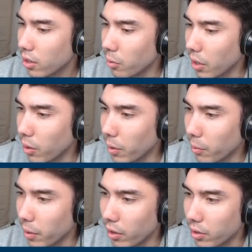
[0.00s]
Wow, wow,
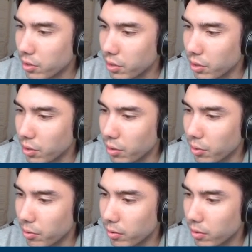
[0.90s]
wow.
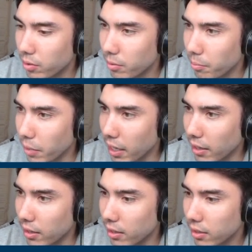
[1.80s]
So, man,